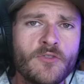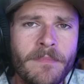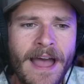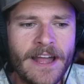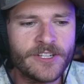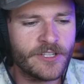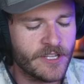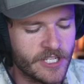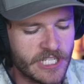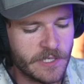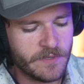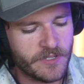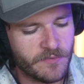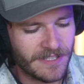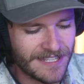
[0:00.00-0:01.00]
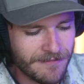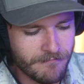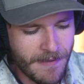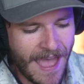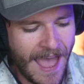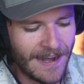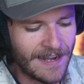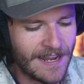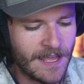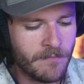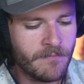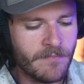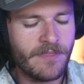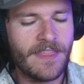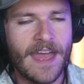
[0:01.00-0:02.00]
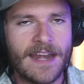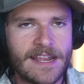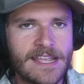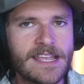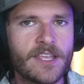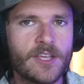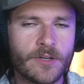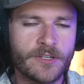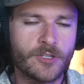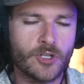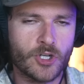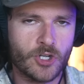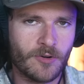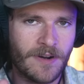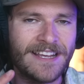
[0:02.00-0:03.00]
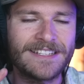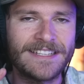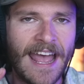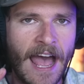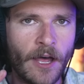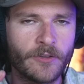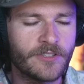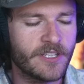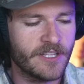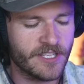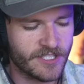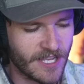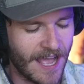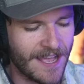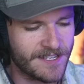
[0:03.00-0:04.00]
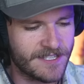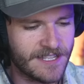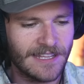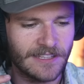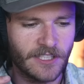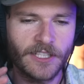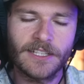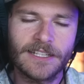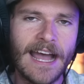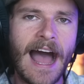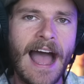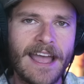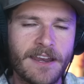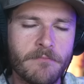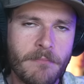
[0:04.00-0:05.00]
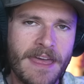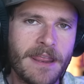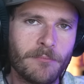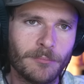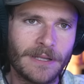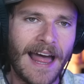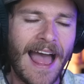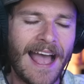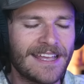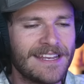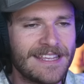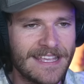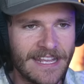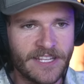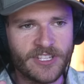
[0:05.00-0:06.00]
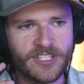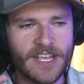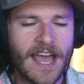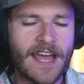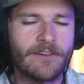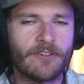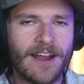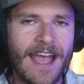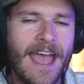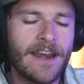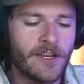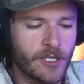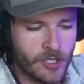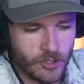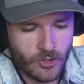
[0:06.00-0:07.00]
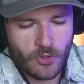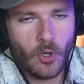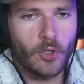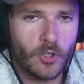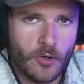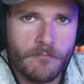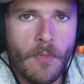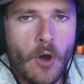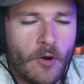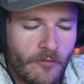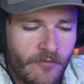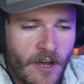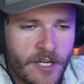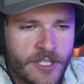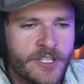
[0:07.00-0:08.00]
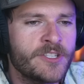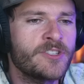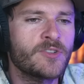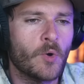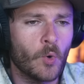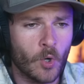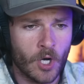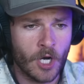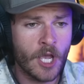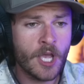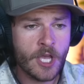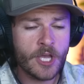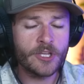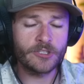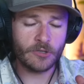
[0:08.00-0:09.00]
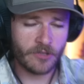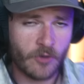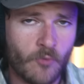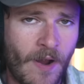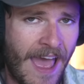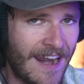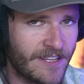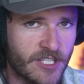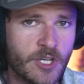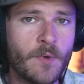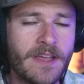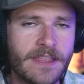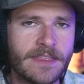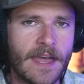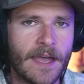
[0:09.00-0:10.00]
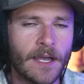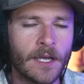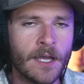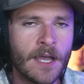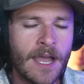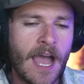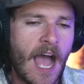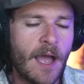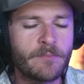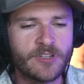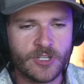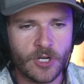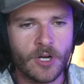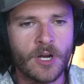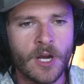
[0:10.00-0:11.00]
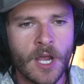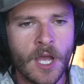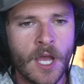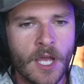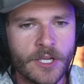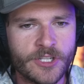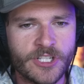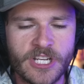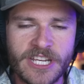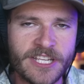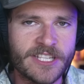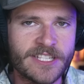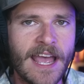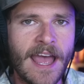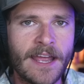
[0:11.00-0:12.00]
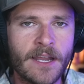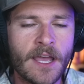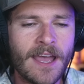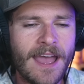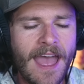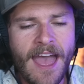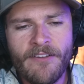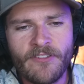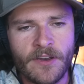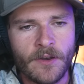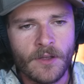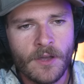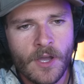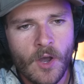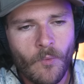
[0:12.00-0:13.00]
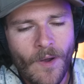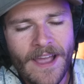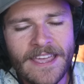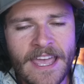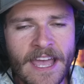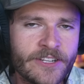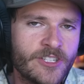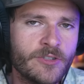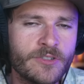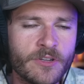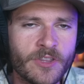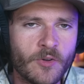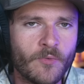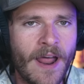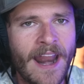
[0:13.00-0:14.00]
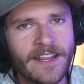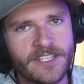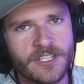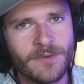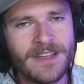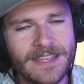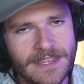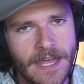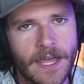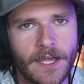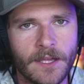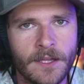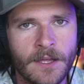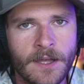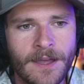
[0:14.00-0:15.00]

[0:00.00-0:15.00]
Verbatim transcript: to imagine that she was really mad at him that he couldn't shrink down to the size of that little guy in Men in Black and get inside of her head and control her motor functions or do the ratatouille thing. I'm sure she said, Evan, why can't you do the ratatouille thing?